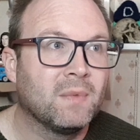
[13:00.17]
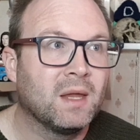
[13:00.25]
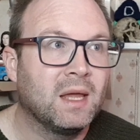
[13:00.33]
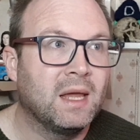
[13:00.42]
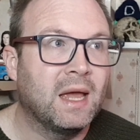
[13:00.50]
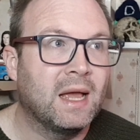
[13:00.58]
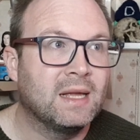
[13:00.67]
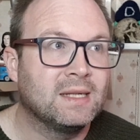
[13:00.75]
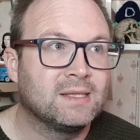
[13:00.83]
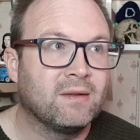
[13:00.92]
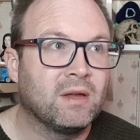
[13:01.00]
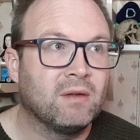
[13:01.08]
it has
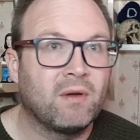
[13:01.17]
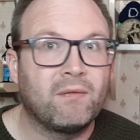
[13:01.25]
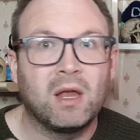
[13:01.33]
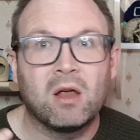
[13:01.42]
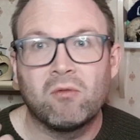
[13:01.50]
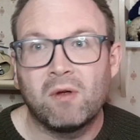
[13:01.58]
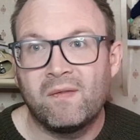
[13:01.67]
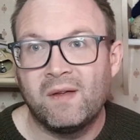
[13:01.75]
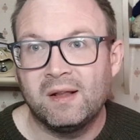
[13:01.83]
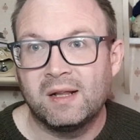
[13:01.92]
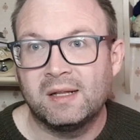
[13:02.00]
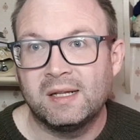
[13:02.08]
something very
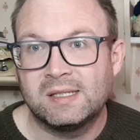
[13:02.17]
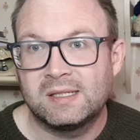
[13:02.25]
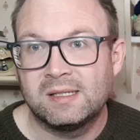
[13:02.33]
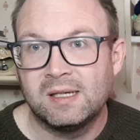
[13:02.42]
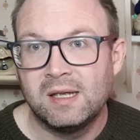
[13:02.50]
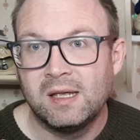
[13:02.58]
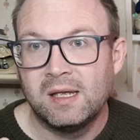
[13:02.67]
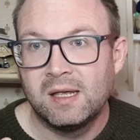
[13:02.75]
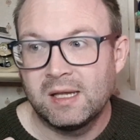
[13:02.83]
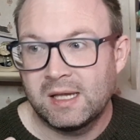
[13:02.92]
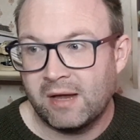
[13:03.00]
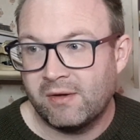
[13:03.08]
horrific that this
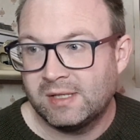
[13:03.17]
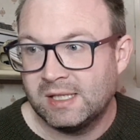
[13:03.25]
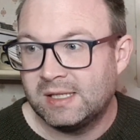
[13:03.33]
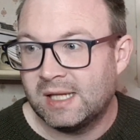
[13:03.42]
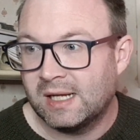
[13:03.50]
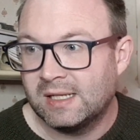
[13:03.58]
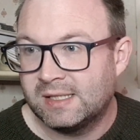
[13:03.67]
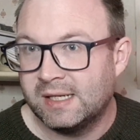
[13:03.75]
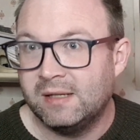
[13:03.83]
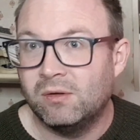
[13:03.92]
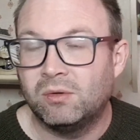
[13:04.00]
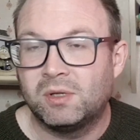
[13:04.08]
character does
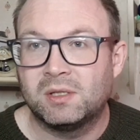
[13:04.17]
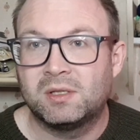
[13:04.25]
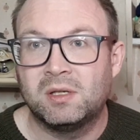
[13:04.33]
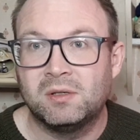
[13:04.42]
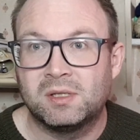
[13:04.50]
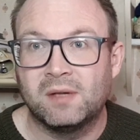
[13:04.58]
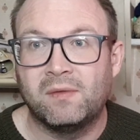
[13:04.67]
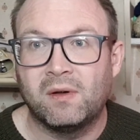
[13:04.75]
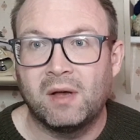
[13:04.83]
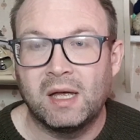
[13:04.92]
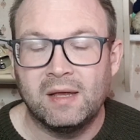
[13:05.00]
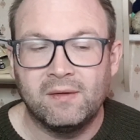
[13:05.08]
in order to
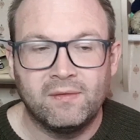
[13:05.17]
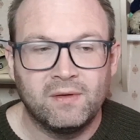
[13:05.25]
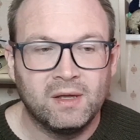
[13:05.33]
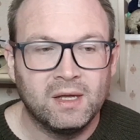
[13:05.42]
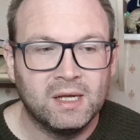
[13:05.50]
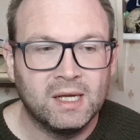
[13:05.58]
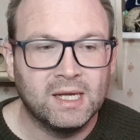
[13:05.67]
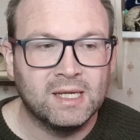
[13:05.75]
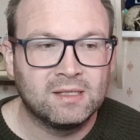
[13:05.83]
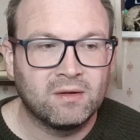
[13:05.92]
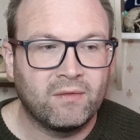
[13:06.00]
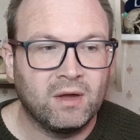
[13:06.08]
survive.
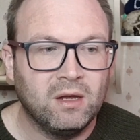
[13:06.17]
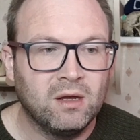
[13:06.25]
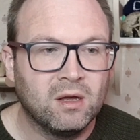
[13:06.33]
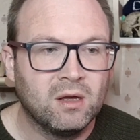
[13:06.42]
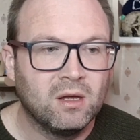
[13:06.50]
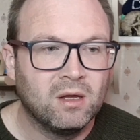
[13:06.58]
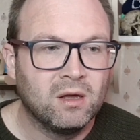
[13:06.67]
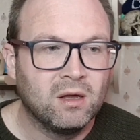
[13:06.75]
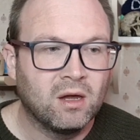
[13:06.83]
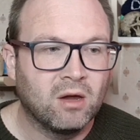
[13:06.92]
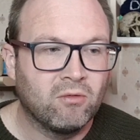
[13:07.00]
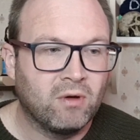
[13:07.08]
It's very
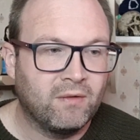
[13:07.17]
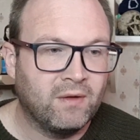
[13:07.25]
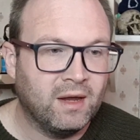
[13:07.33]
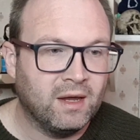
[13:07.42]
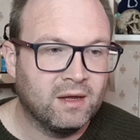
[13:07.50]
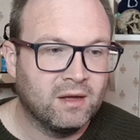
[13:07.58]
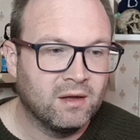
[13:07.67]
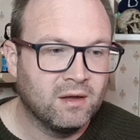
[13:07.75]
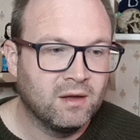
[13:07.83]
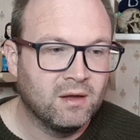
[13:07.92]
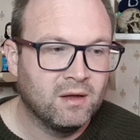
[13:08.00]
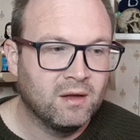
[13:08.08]
horrific
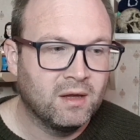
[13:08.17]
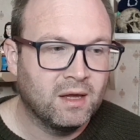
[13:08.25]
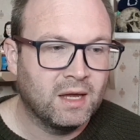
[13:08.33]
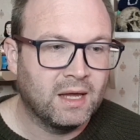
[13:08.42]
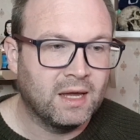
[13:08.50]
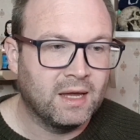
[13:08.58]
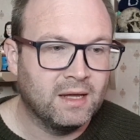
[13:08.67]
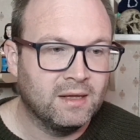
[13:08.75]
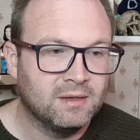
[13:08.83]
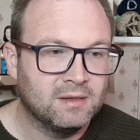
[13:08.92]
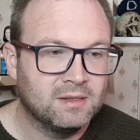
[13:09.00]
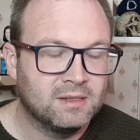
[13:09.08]

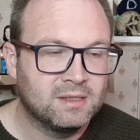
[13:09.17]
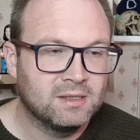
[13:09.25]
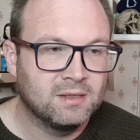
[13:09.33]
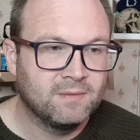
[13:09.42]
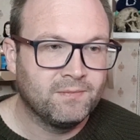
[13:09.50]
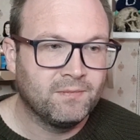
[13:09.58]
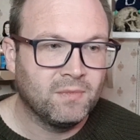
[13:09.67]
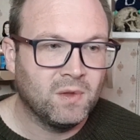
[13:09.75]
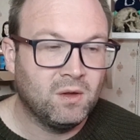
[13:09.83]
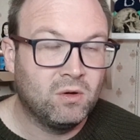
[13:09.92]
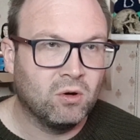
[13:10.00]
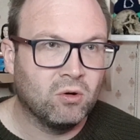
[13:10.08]
and
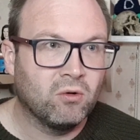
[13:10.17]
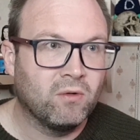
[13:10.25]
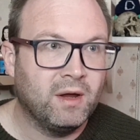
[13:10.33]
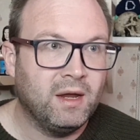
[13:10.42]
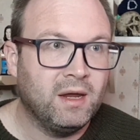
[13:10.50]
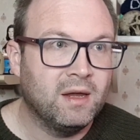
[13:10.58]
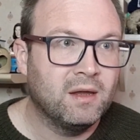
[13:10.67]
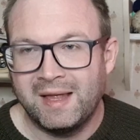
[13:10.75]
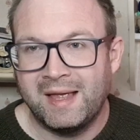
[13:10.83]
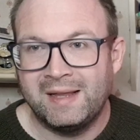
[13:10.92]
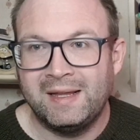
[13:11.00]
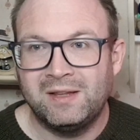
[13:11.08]
gory,
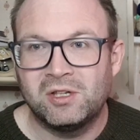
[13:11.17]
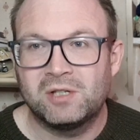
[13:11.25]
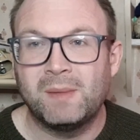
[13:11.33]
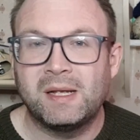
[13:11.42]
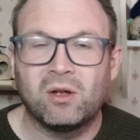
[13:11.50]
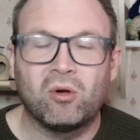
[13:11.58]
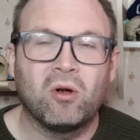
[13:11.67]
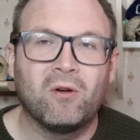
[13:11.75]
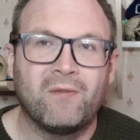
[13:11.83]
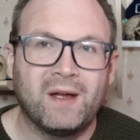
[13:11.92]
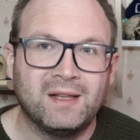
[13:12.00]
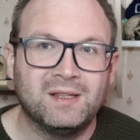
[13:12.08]
and it just made a horror
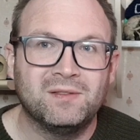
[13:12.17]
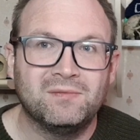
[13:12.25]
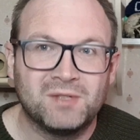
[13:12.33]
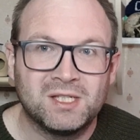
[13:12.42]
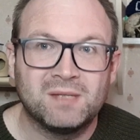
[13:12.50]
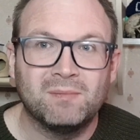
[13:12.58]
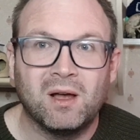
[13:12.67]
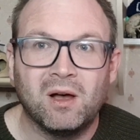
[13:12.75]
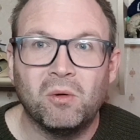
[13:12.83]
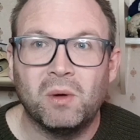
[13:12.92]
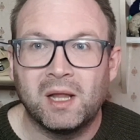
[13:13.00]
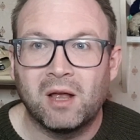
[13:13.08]
fan
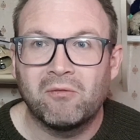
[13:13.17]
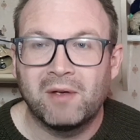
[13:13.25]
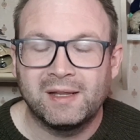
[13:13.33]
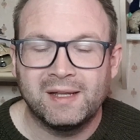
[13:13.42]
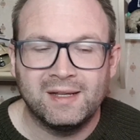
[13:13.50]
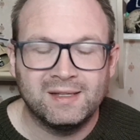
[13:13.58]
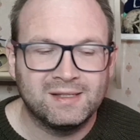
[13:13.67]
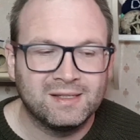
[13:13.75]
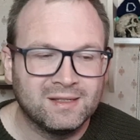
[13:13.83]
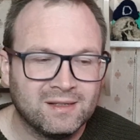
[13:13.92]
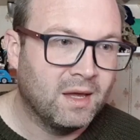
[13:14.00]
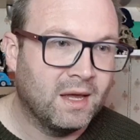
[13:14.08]
smile when I read it.
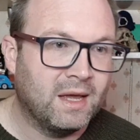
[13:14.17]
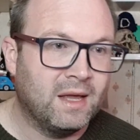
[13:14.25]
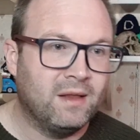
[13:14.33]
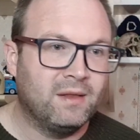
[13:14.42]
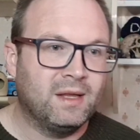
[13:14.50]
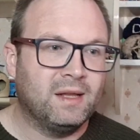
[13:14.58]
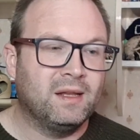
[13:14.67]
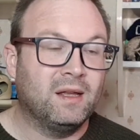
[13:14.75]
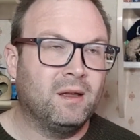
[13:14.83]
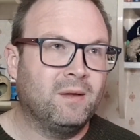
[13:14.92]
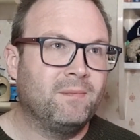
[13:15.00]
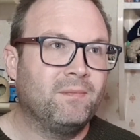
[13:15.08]
And
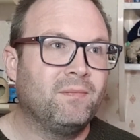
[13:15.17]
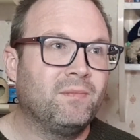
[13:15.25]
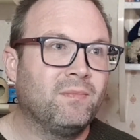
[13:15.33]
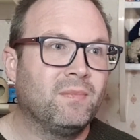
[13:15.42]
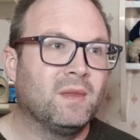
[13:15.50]
then